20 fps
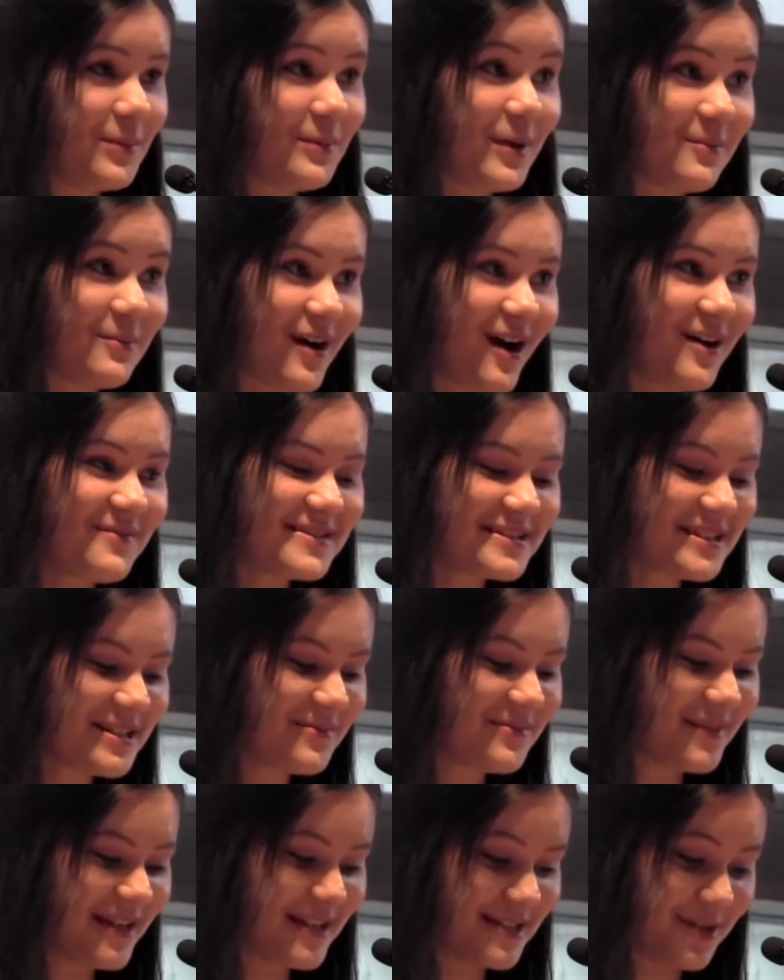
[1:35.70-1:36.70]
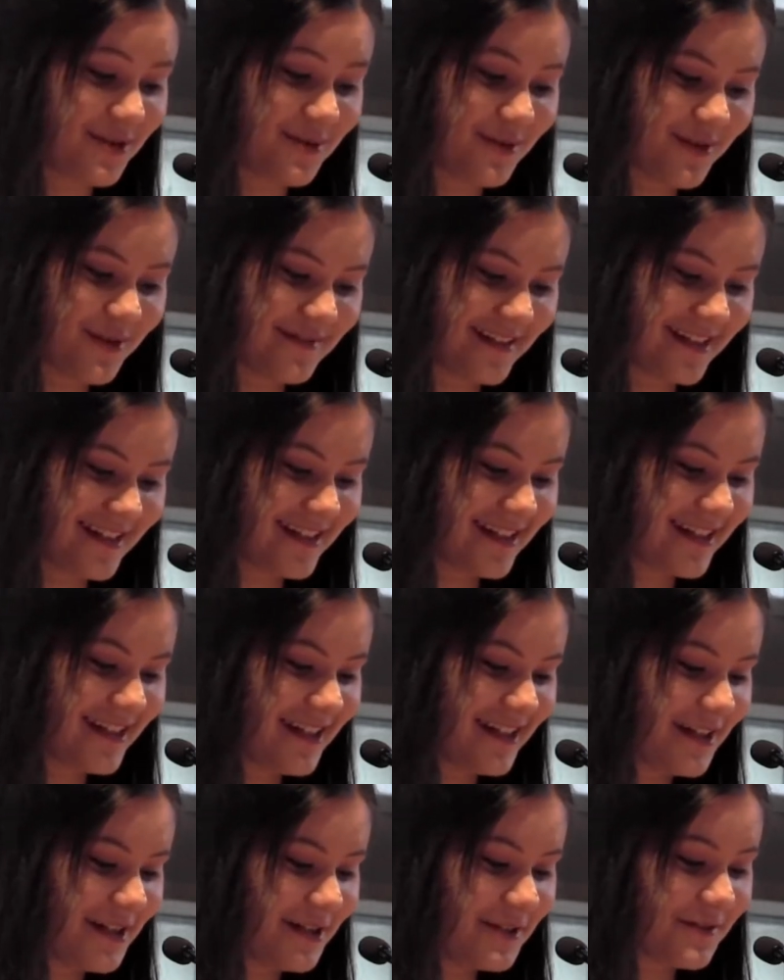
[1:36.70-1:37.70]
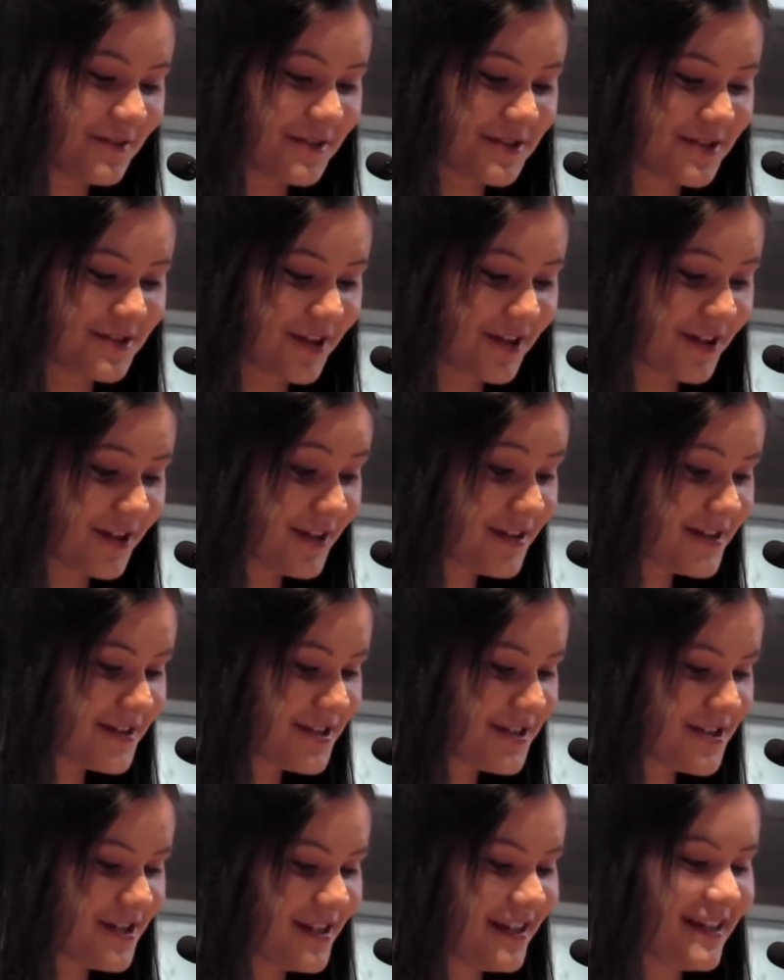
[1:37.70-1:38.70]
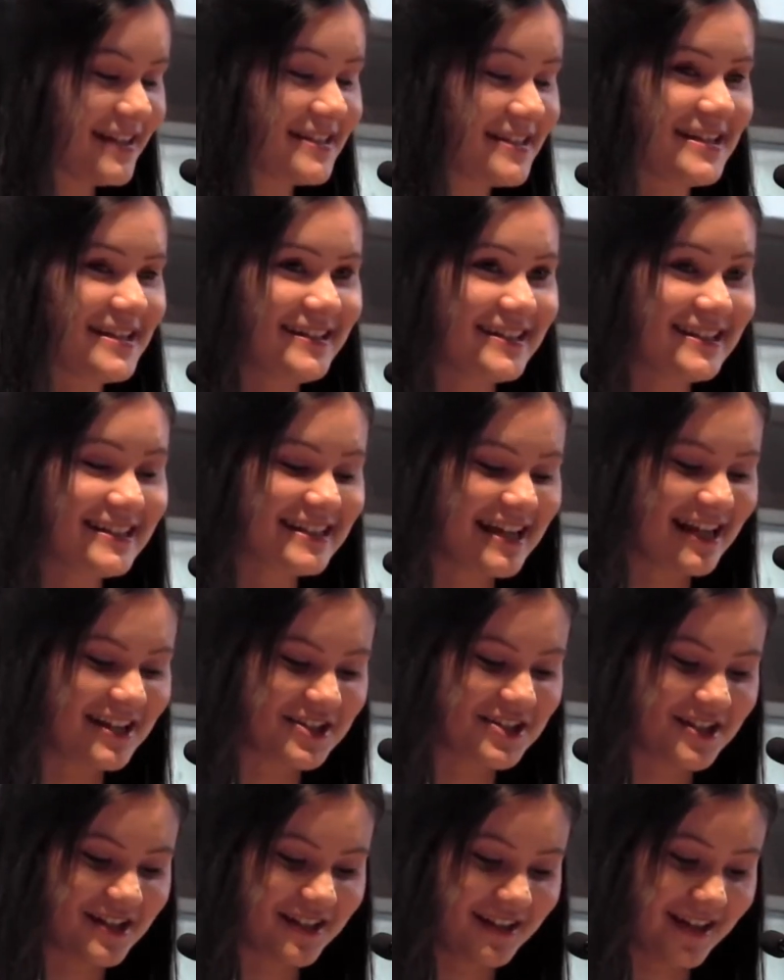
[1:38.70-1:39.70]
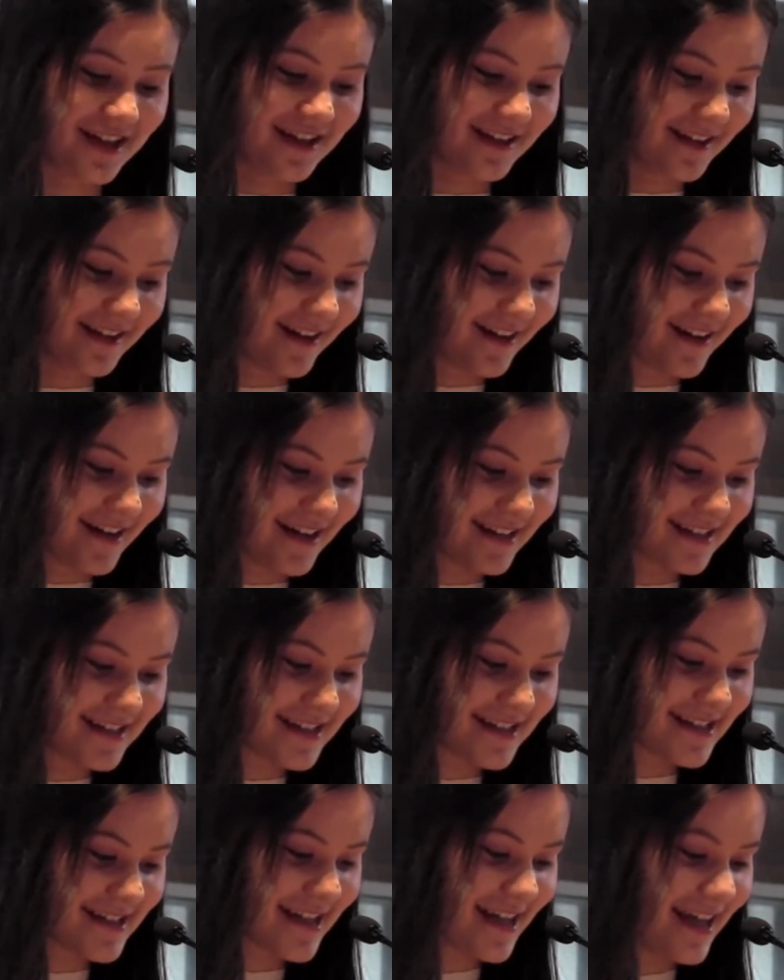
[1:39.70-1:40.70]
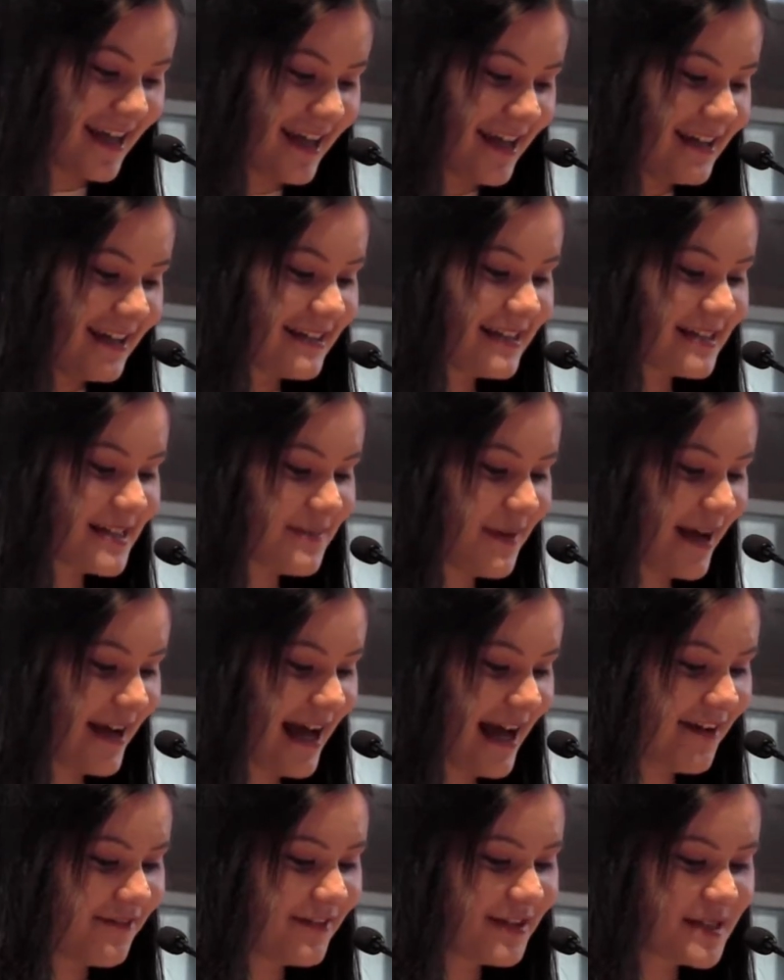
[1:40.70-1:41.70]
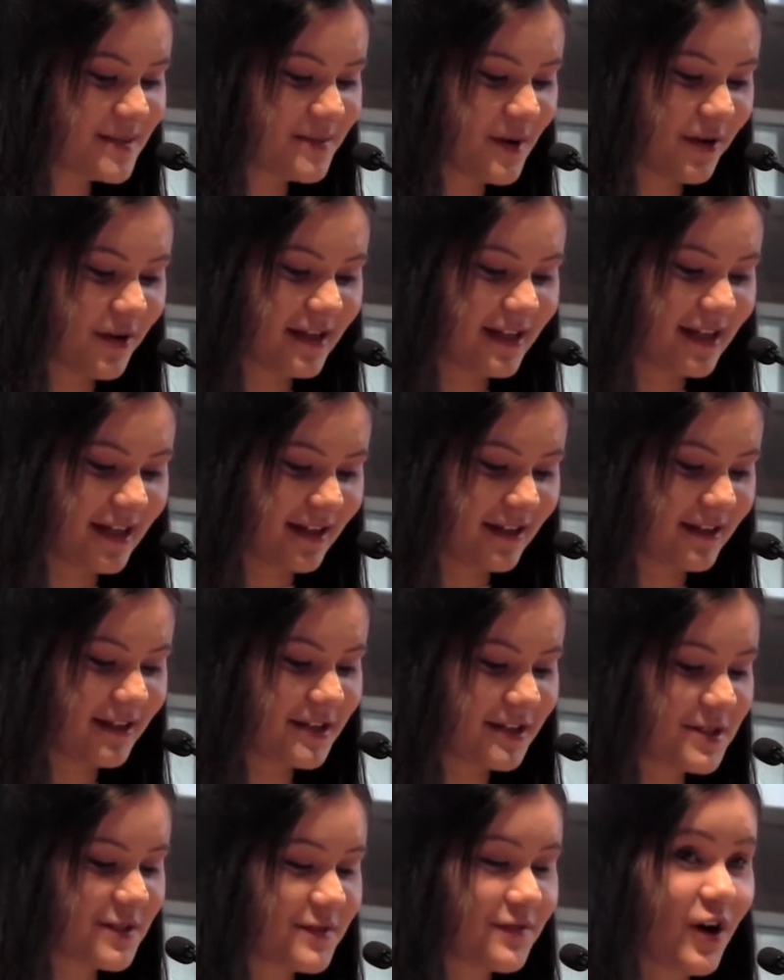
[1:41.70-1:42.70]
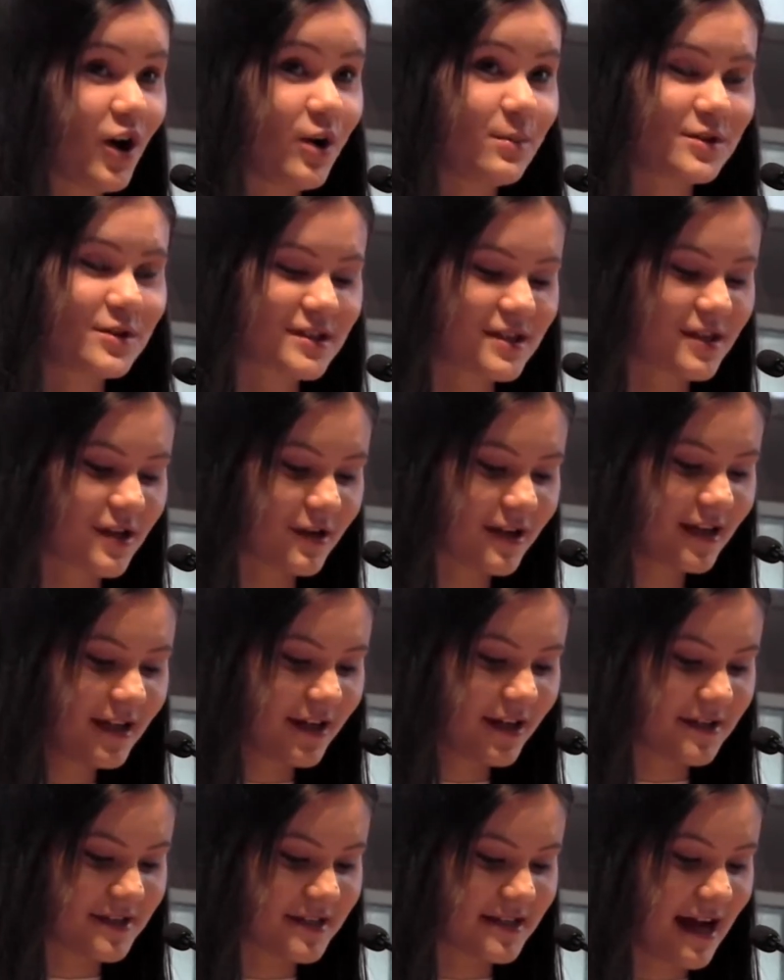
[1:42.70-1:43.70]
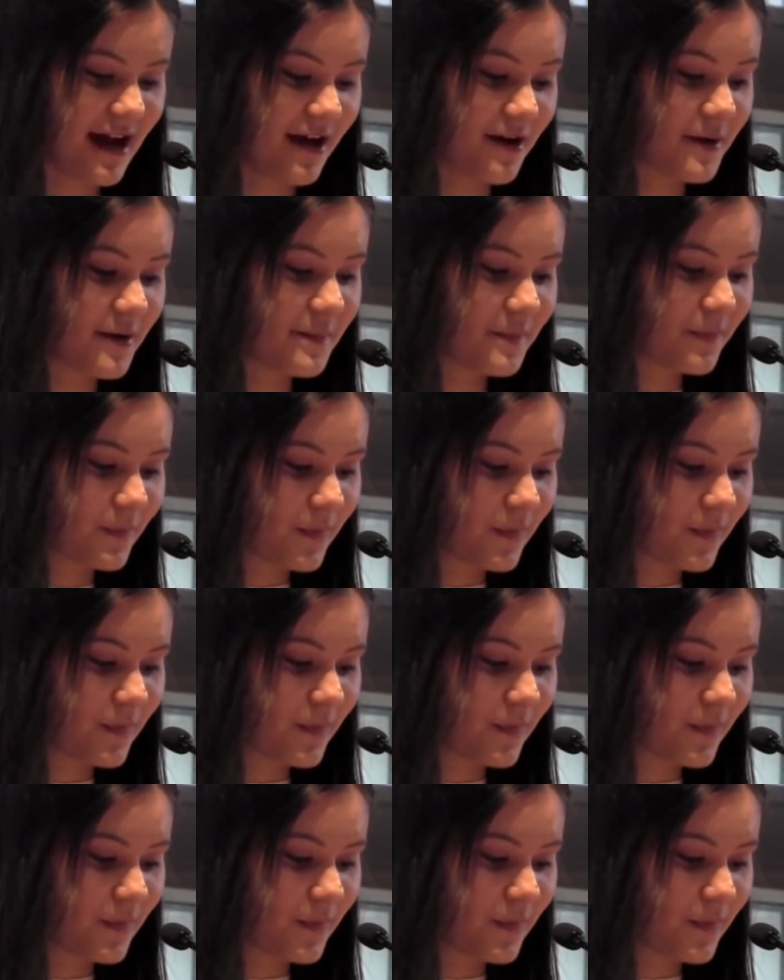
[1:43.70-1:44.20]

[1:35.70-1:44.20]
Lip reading: My mom is an amazing woman. For starters, she is unintentionally hilarious. Despite having spoken English for almost 30 years now,